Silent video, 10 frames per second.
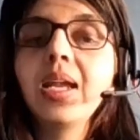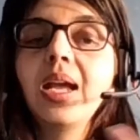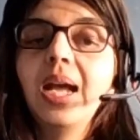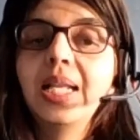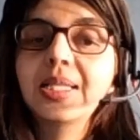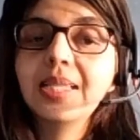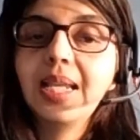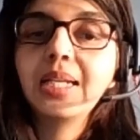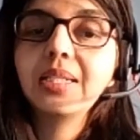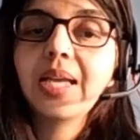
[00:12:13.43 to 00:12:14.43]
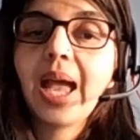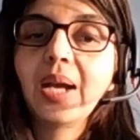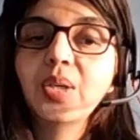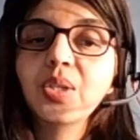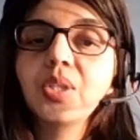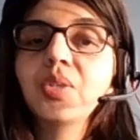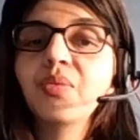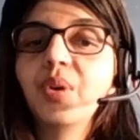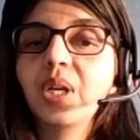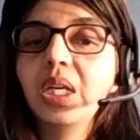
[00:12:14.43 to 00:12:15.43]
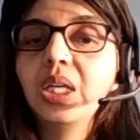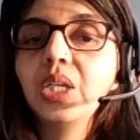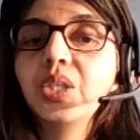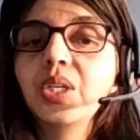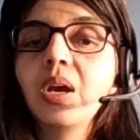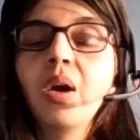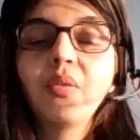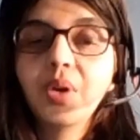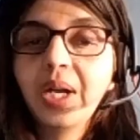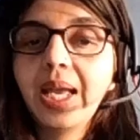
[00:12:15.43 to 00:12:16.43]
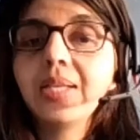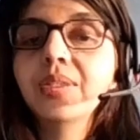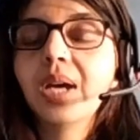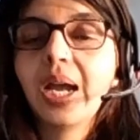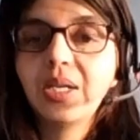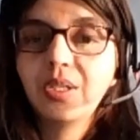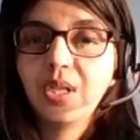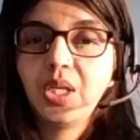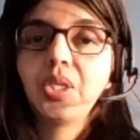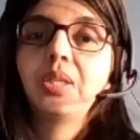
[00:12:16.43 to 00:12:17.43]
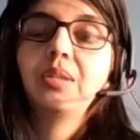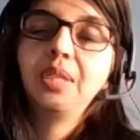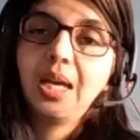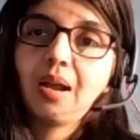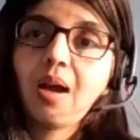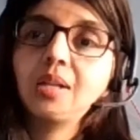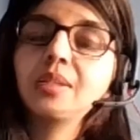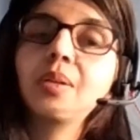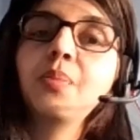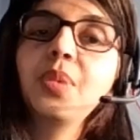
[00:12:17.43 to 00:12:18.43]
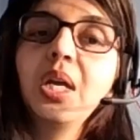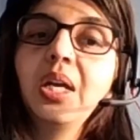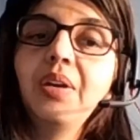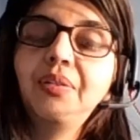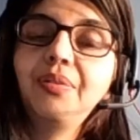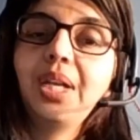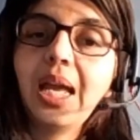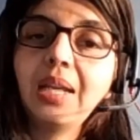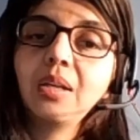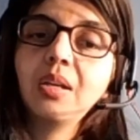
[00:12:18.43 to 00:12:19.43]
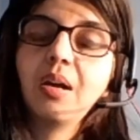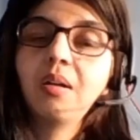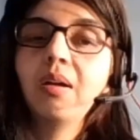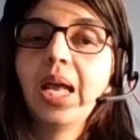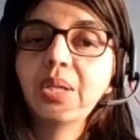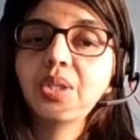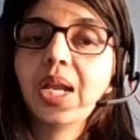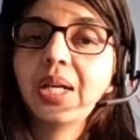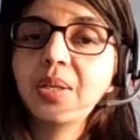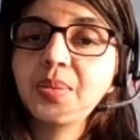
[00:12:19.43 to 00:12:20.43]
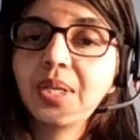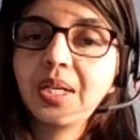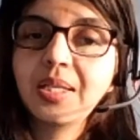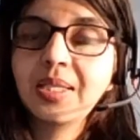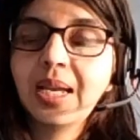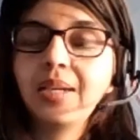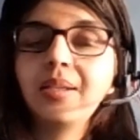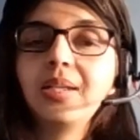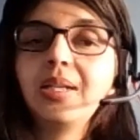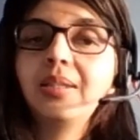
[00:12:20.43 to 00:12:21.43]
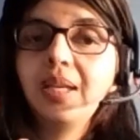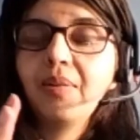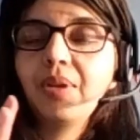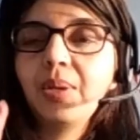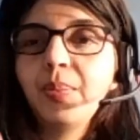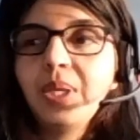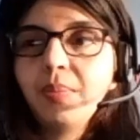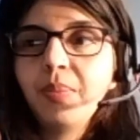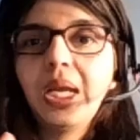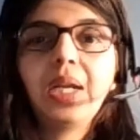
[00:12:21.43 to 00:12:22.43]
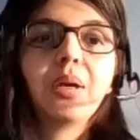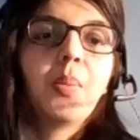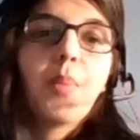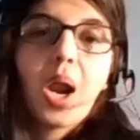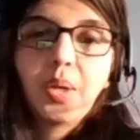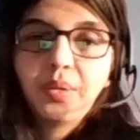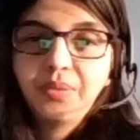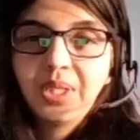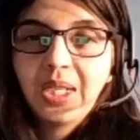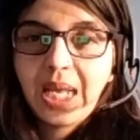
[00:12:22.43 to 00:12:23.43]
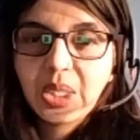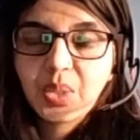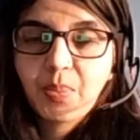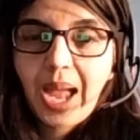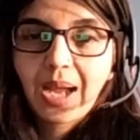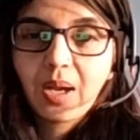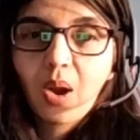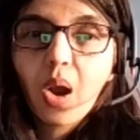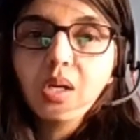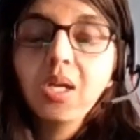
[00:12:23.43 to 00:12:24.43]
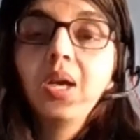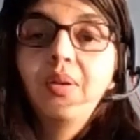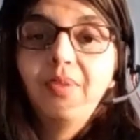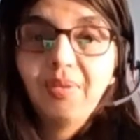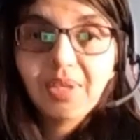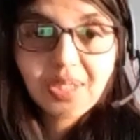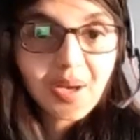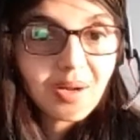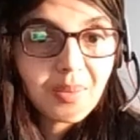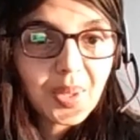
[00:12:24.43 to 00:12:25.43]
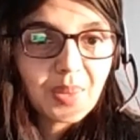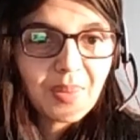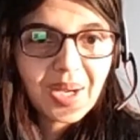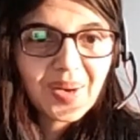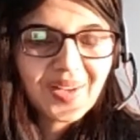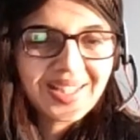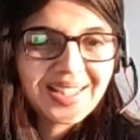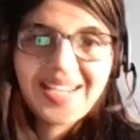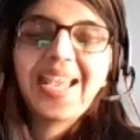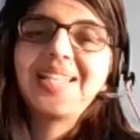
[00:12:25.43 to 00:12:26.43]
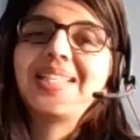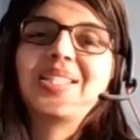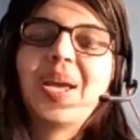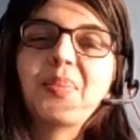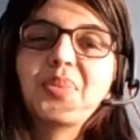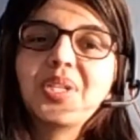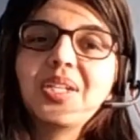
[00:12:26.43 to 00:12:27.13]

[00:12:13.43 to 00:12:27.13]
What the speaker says: and selecting actions for each for next iteration. There are some, if 10 action items are decided, they will be made a part of the next backlog. We will talk about backlog in the next chapter,